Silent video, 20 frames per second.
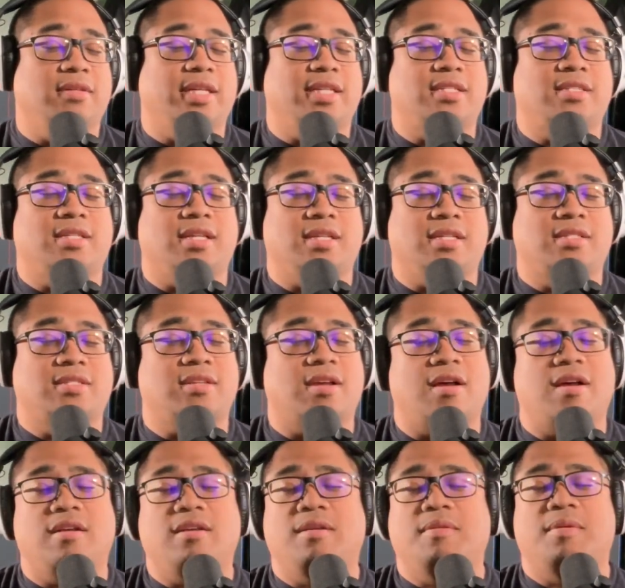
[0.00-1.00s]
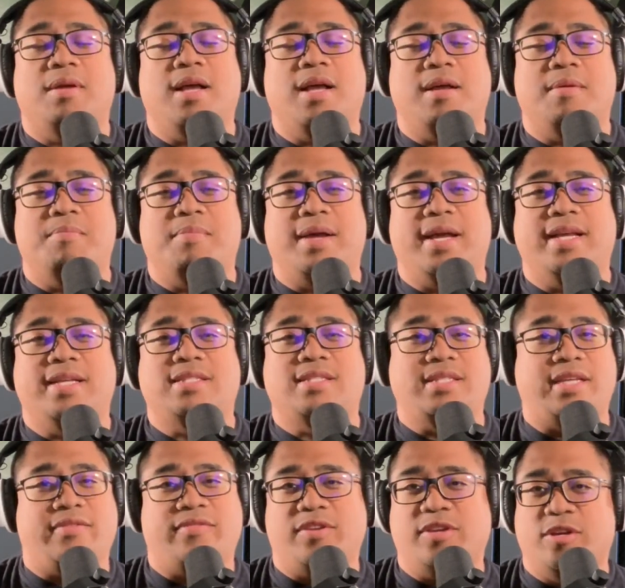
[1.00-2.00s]
It's a song by
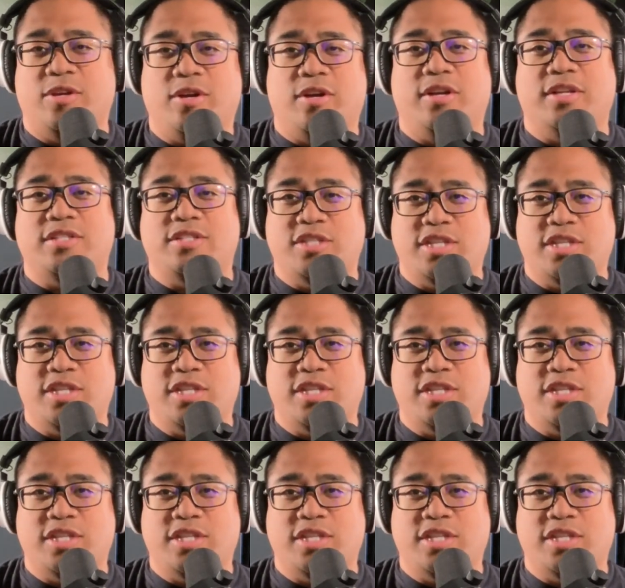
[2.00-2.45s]
Stephen Curtis